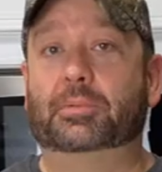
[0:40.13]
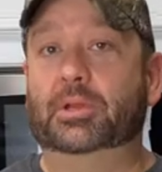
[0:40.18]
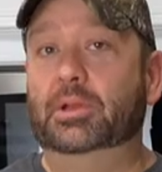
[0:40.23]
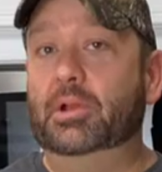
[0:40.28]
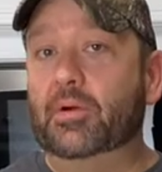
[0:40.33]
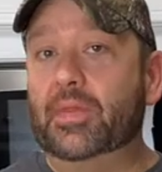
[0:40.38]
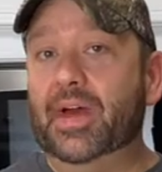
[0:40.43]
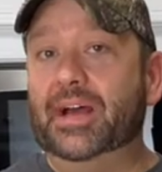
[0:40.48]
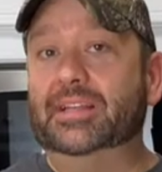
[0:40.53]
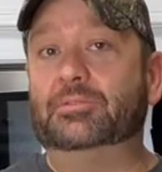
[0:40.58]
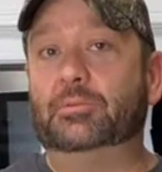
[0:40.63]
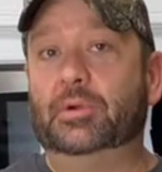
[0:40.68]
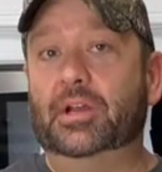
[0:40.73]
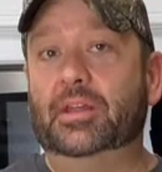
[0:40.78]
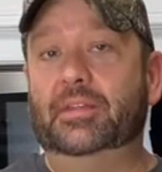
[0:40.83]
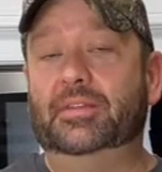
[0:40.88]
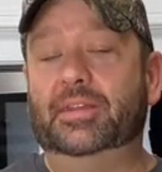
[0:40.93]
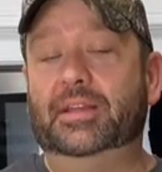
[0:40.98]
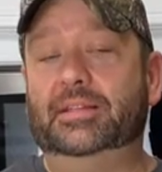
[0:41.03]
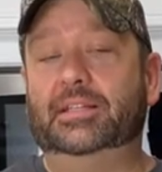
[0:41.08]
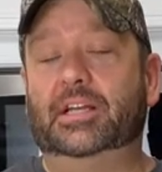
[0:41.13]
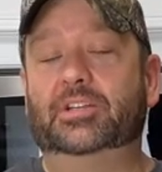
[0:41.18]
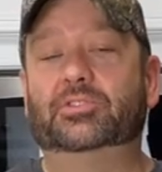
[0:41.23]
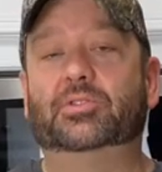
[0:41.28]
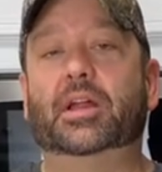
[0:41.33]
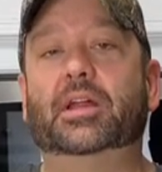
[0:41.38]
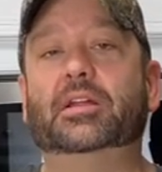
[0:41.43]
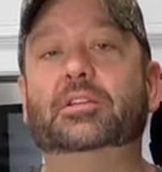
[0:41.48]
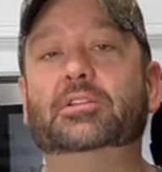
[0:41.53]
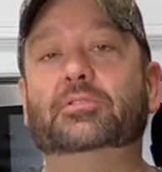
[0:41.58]
You know, that's one of the things I
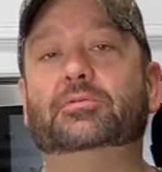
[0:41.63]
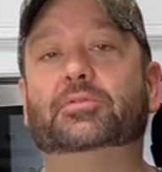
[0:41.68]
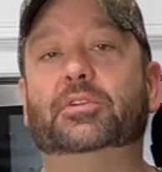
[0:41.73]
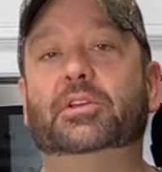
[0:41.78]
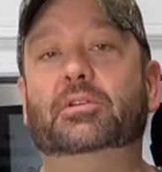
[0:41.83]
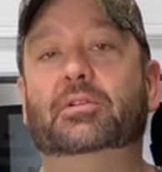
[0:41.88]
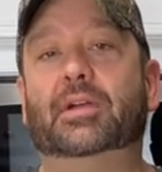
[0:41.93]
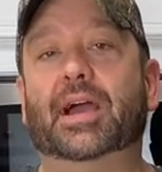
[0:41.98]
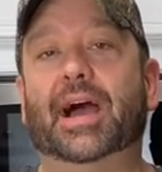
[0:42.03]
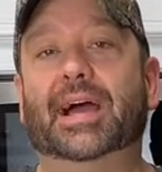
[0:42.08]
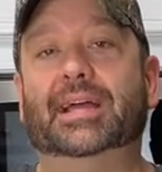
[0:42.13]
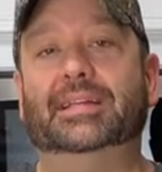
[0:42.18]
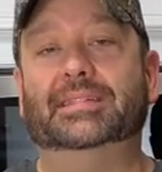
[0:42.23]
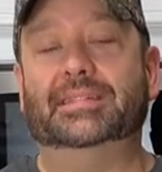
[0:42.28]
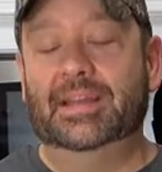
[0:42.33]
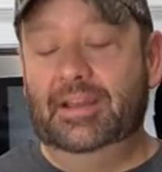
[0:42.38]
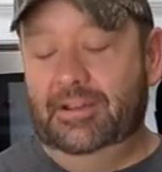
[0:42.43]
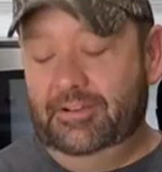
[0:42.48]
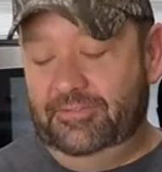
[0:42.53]
try to do for you guys.